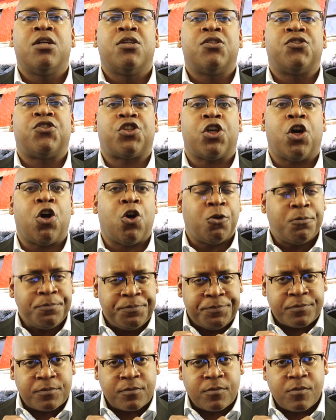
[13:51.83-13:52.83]

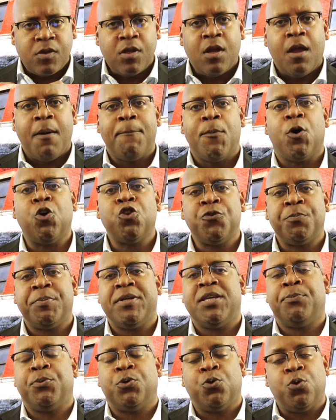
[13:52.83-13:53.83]
So most
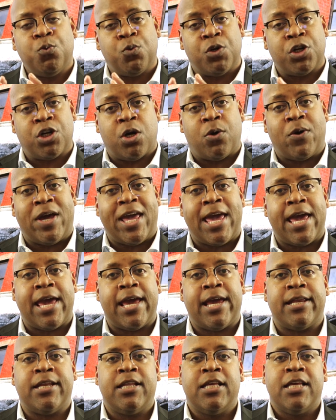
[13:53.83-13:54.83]
people will go
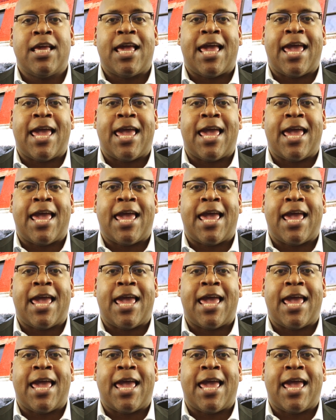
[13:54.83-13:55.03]
ahead